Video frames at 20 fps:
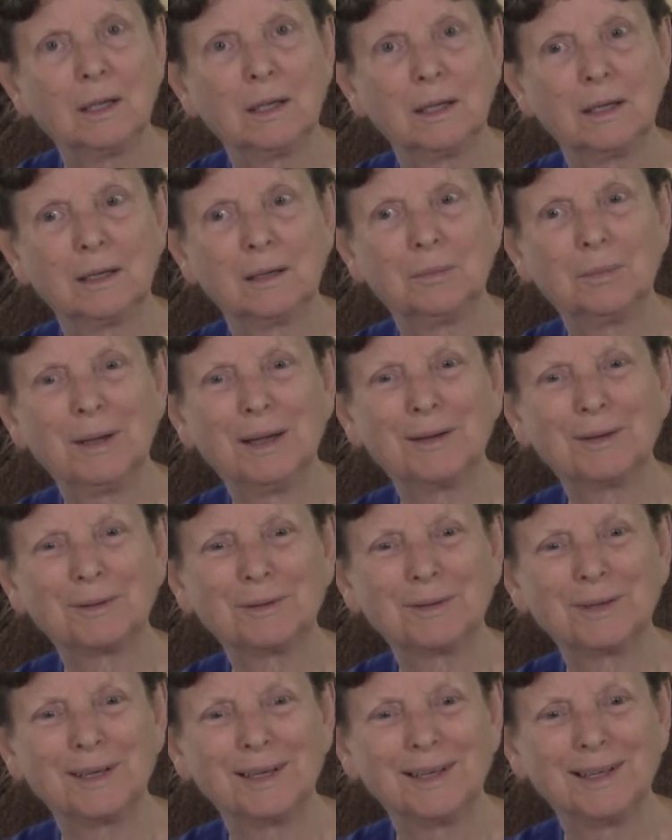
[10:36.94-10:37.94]
about
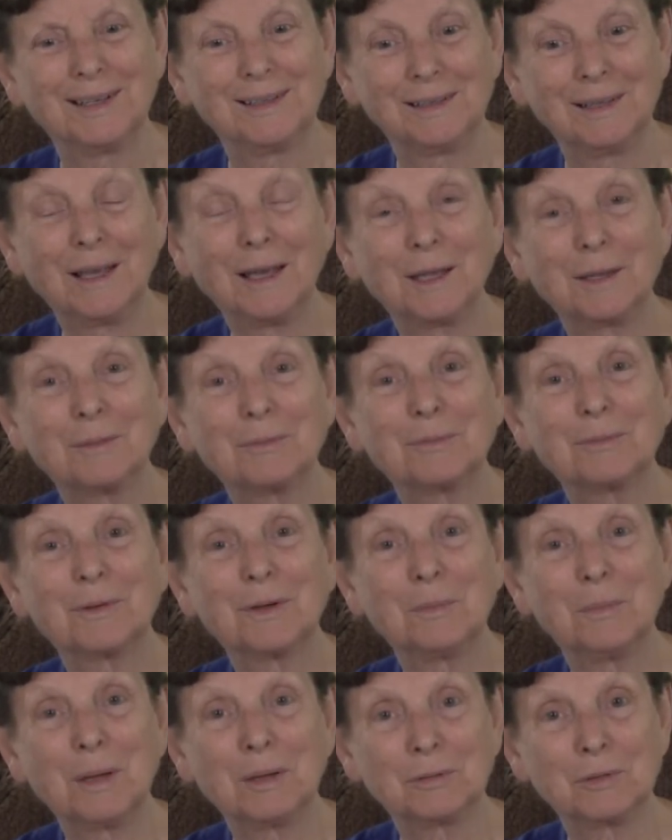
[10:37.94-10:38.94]
life,
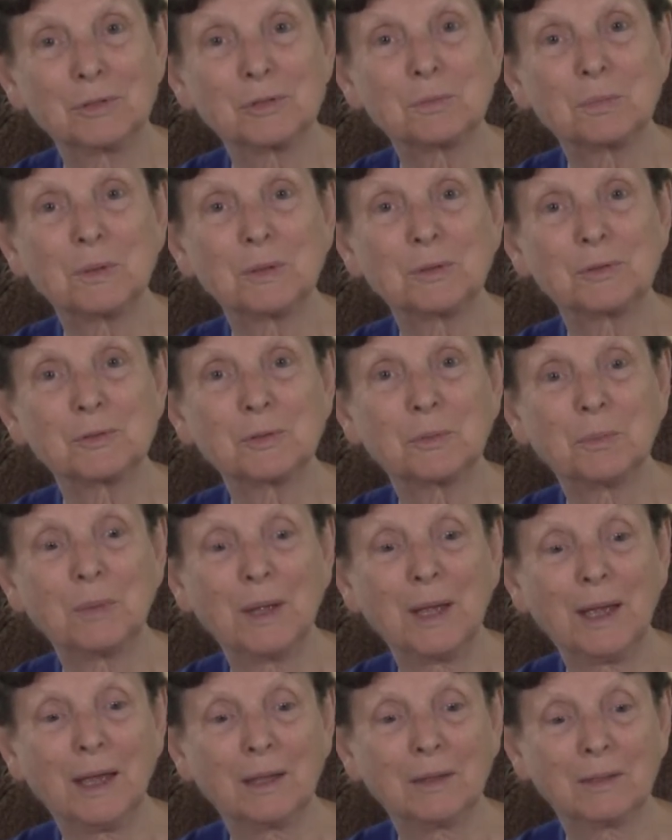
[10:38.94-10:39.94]
about the spiritual
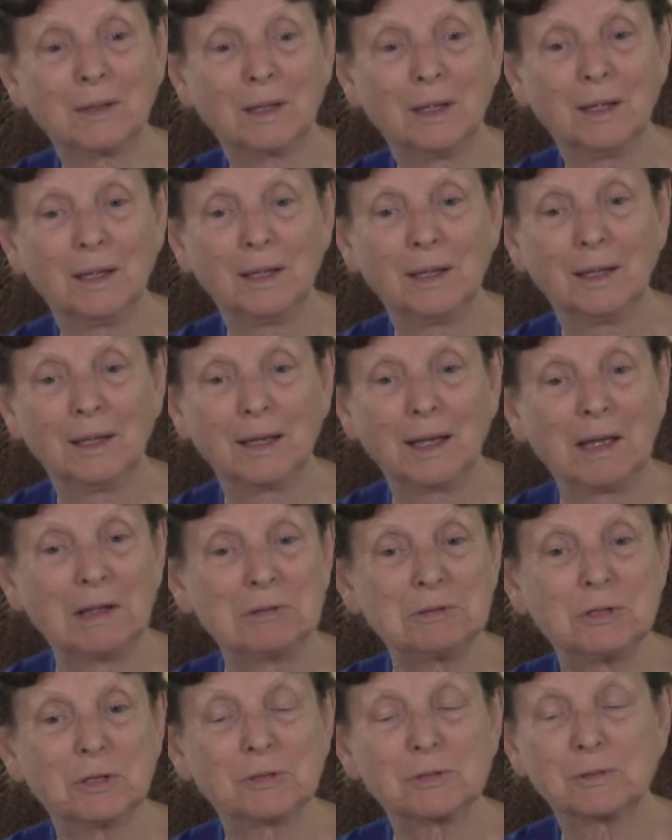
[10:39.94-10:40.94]
path, I
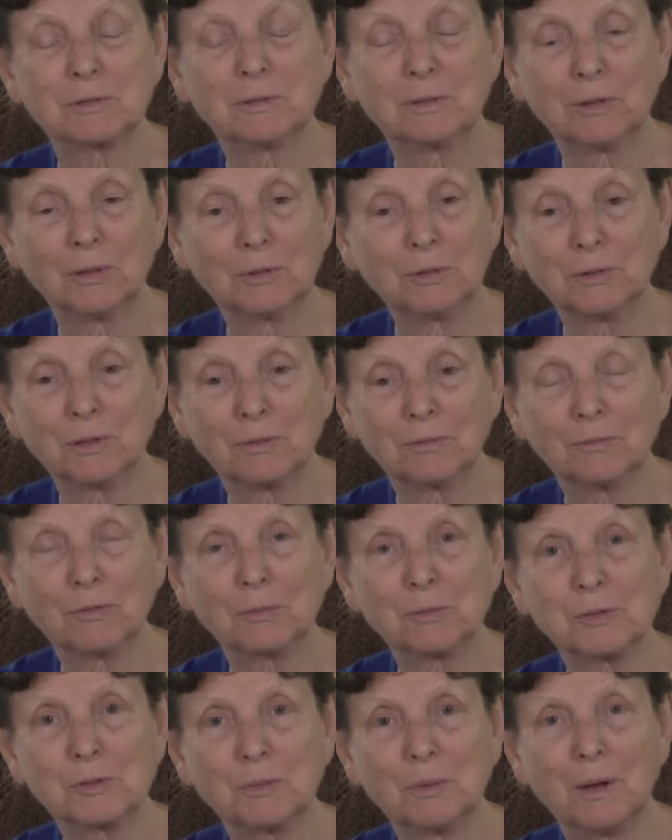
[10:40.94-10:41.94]
just learned it from
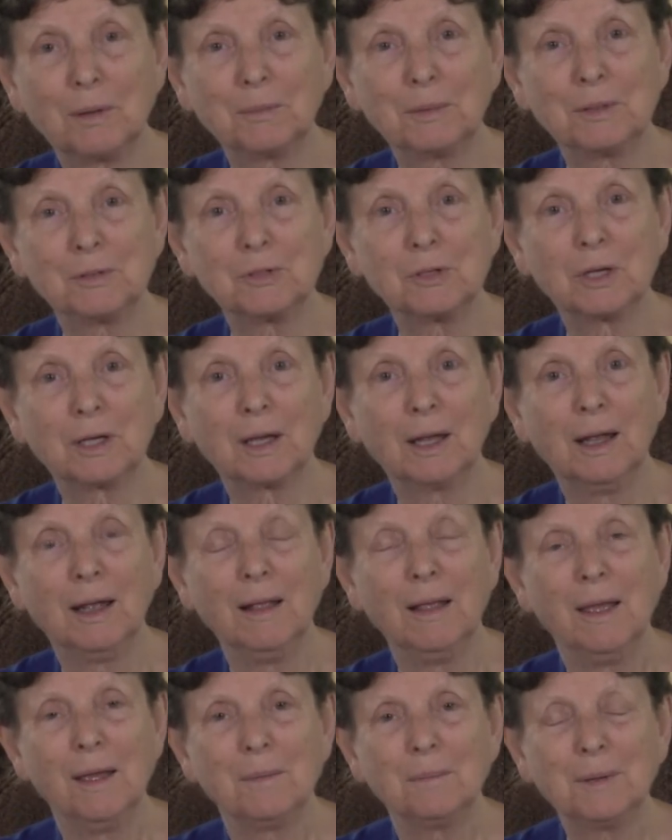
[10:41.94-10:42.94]
Swamiji.
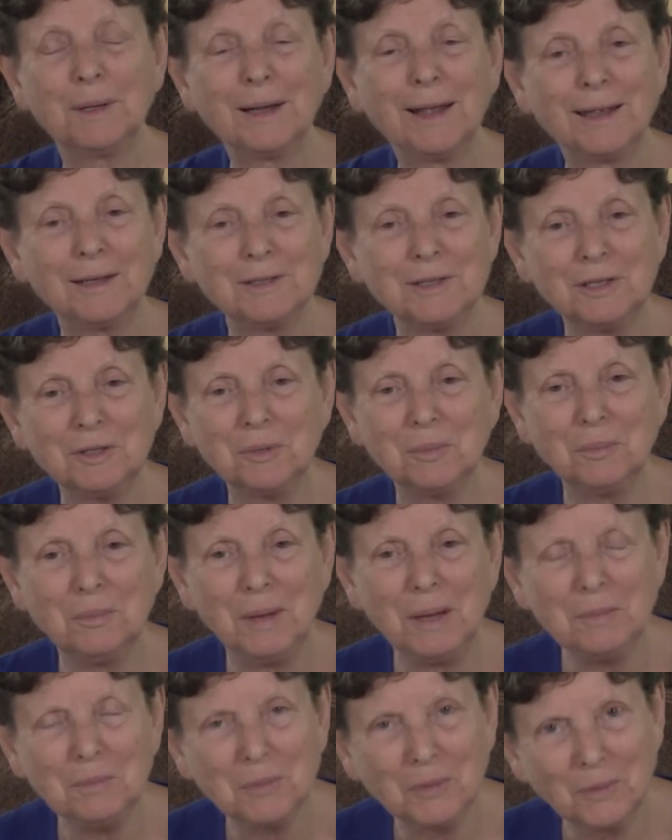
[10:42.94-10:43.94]
But I didn't
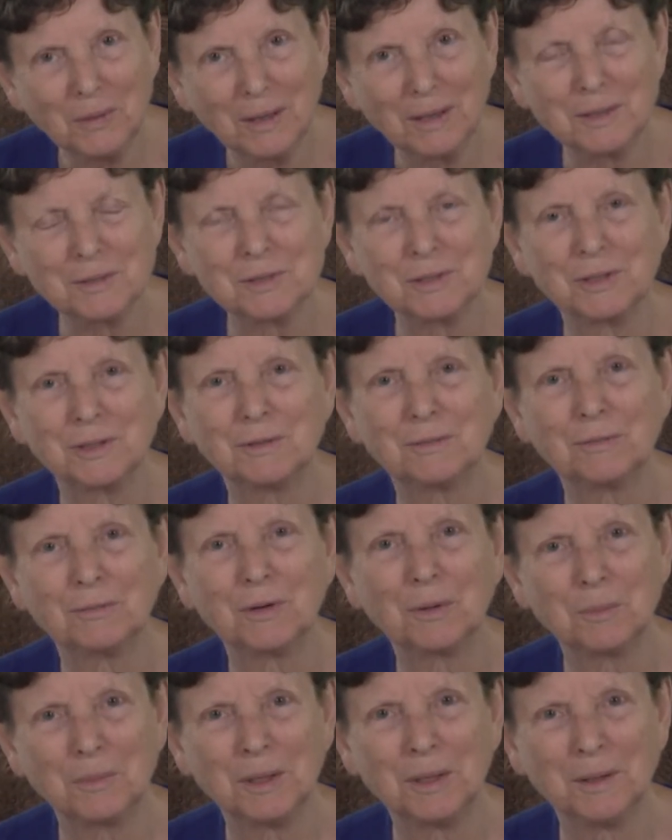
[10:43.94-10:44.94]
memorize it
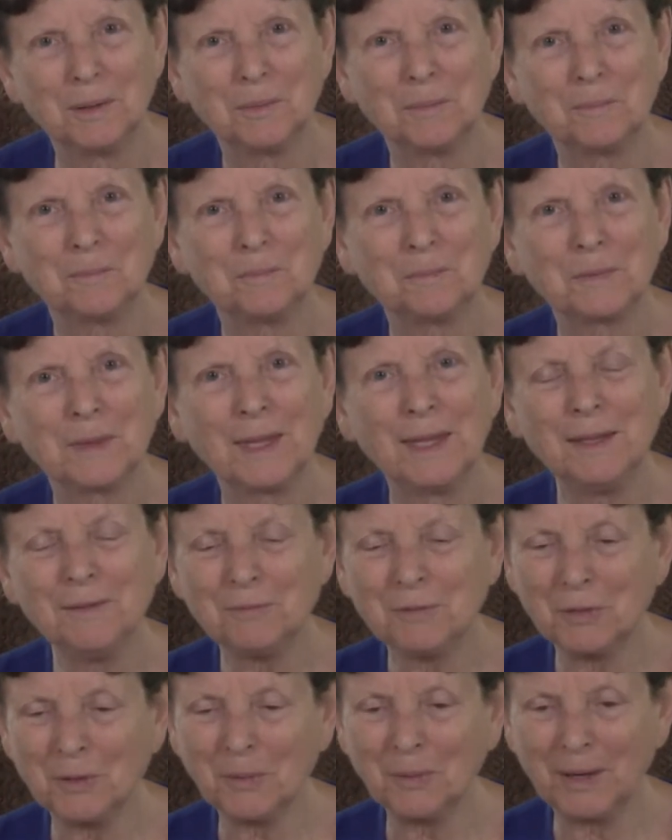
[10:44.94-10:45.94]
from him.
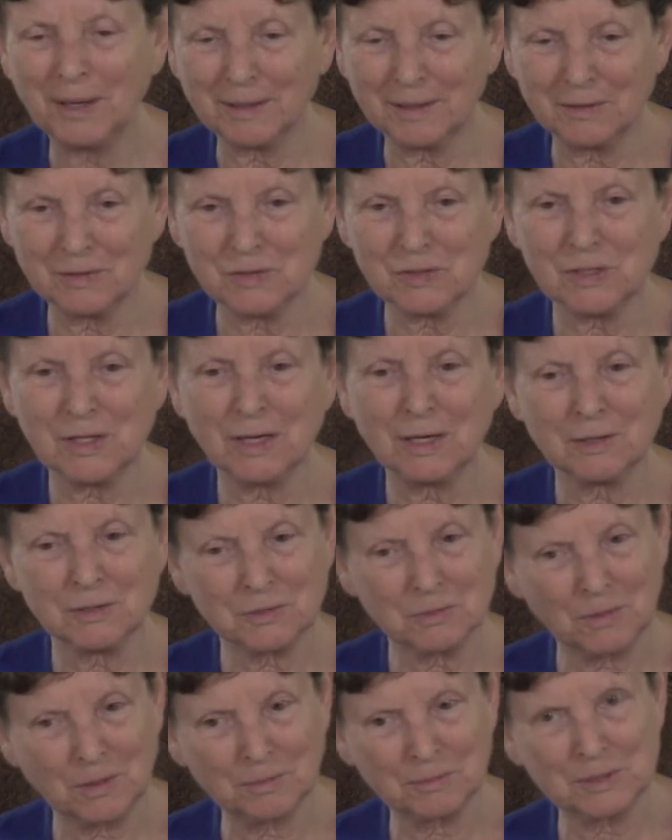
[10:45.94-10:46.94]
Even though I can say,
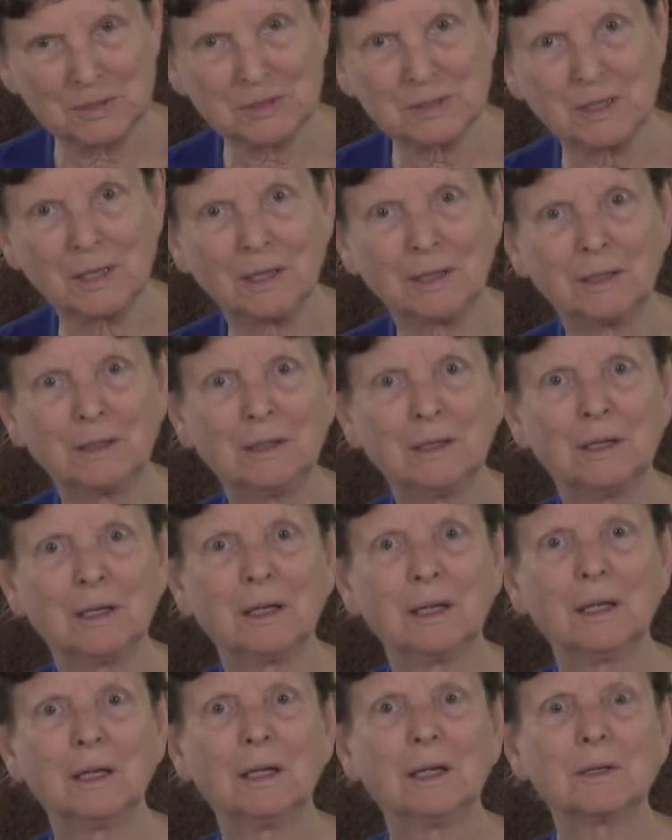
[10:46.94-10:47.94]
Swami said,
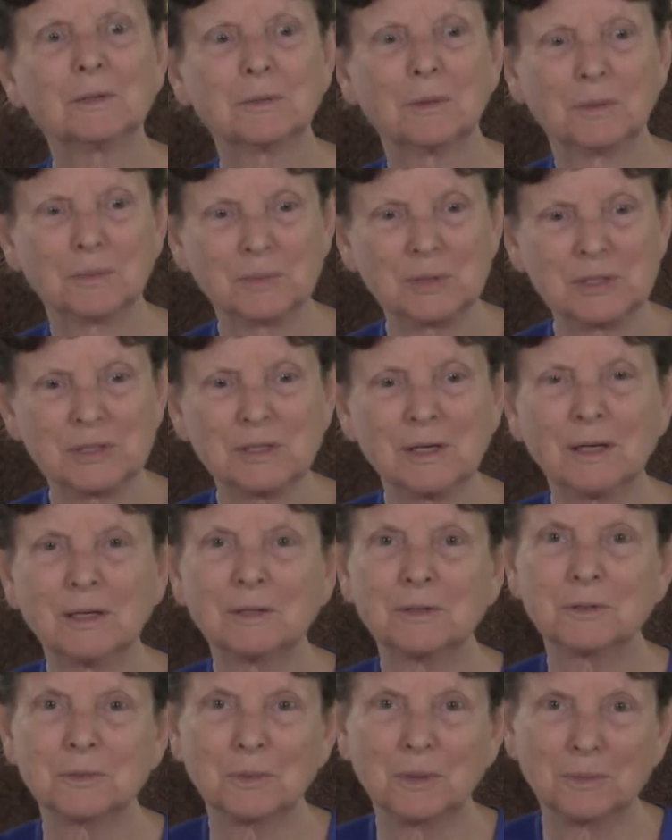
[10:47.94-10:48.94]
Swami
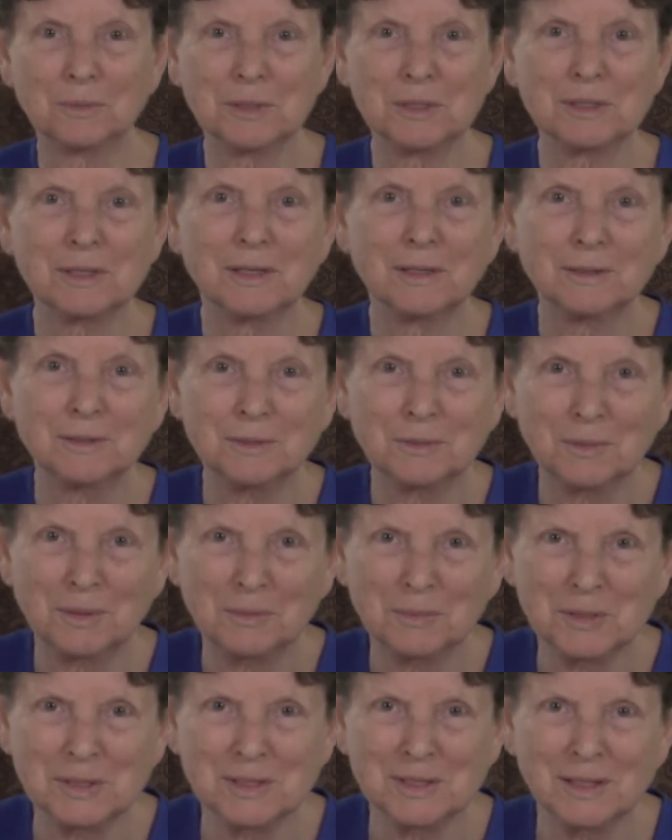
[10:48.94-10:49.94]
said, Swami said,
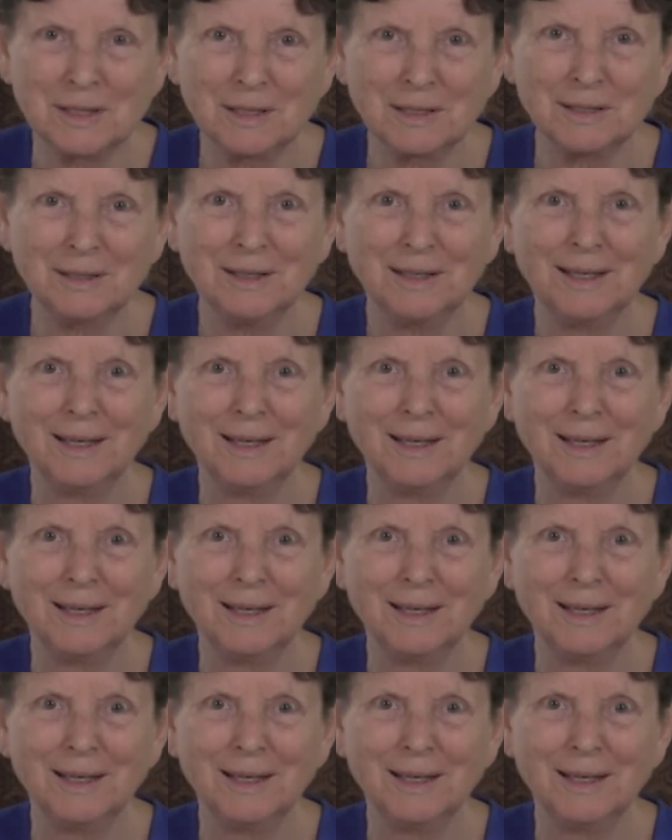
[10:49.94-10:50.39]
Swami said,